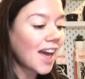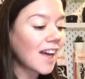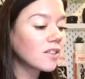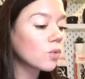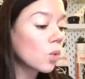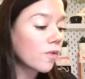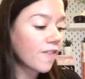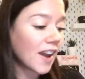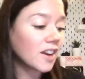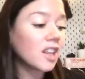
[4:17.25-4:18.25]
And
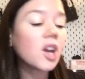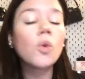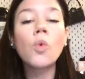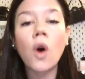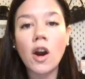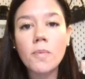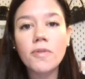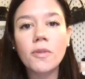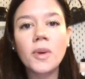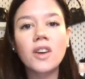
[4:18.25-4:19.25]
finally,
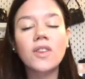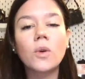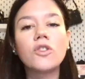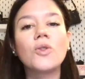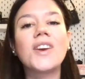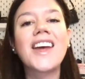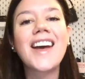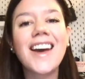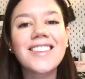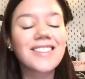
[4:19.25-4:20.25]
warmth, because I want to
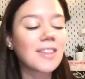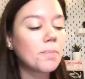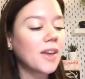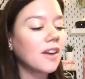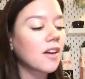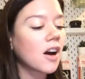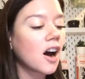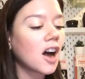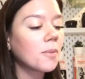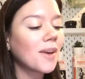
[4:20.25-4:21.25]
enhance the pink
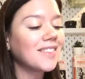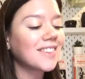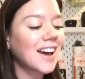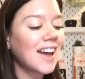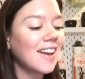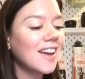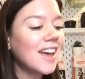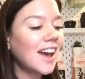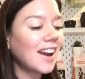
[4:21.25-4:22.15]
on my sky,